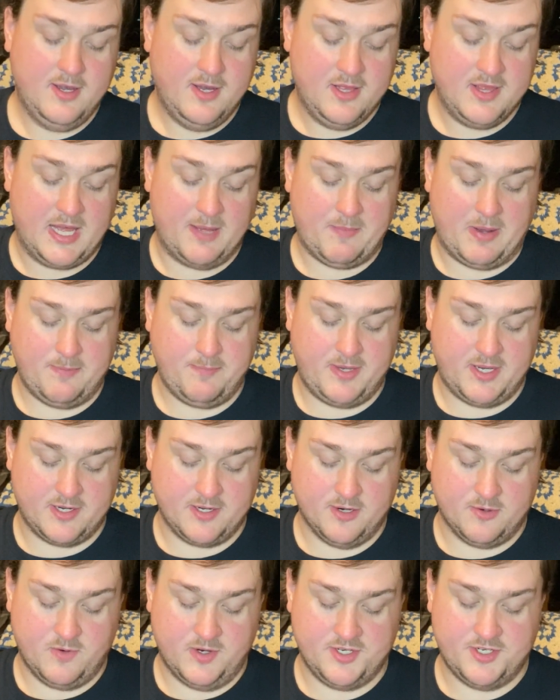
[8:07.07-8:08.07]
That might be a
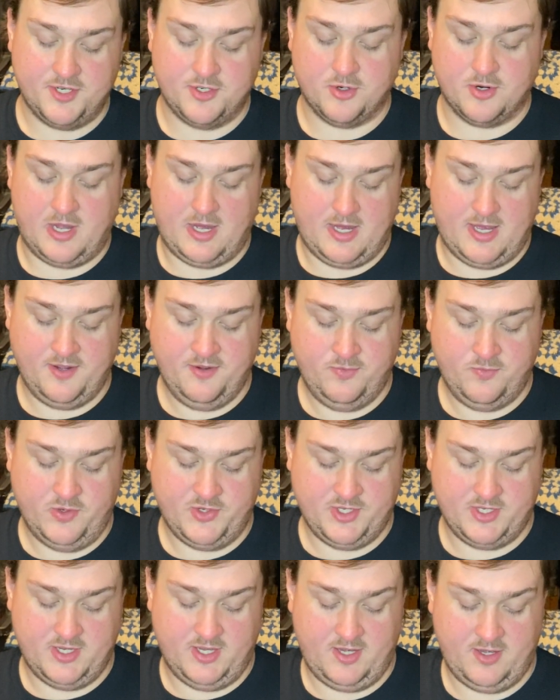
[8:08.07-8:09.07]
good one to try. We'll
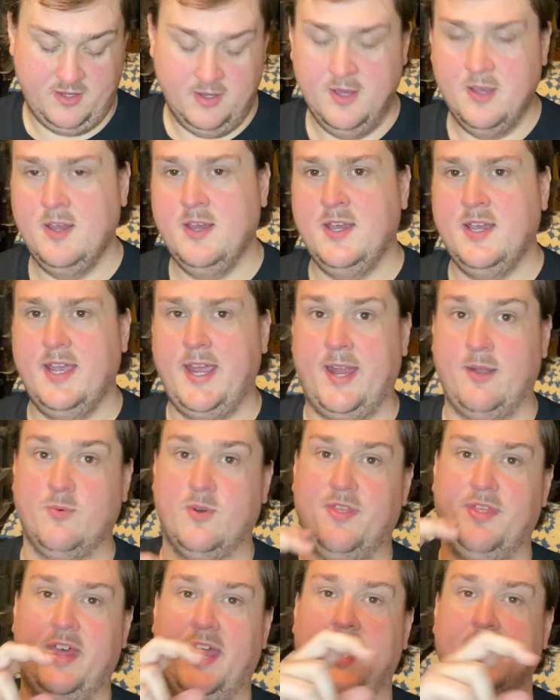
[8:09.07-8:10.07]
see. And
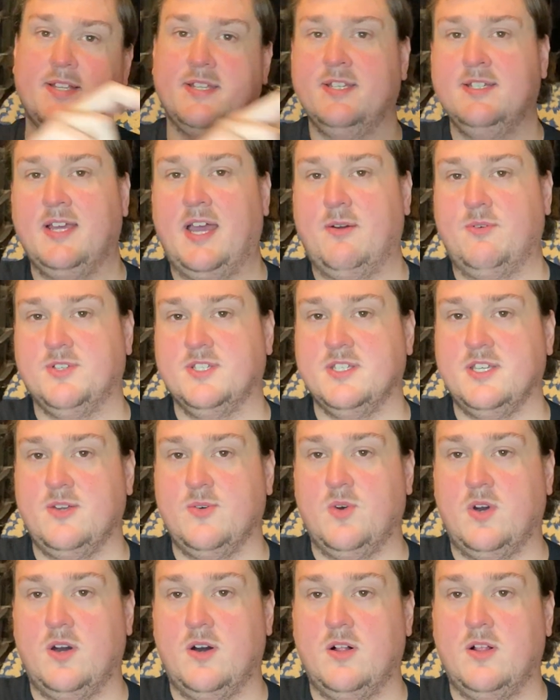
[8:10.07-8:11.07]
with that, I will see
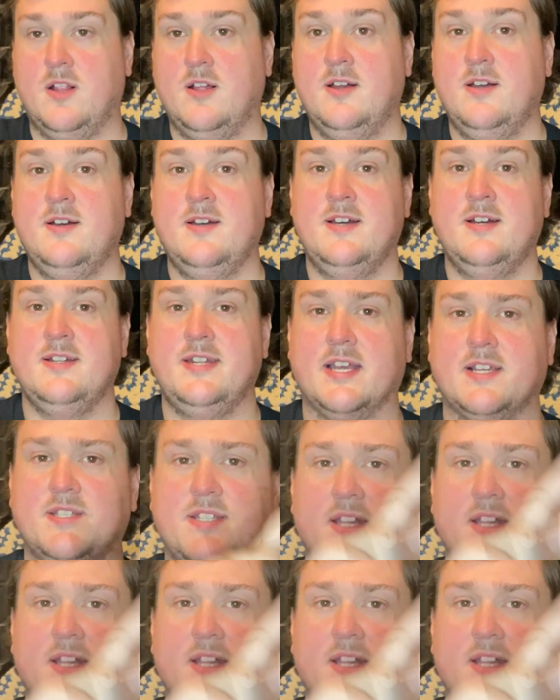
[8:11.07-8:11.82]
you all next